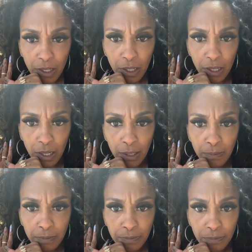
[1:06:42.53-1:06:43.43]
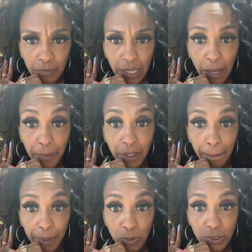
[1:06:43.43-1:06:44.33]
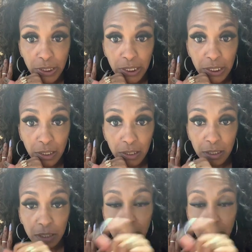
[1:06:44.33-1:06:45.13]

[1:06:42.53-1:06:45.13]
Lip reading: I'm gonna post it,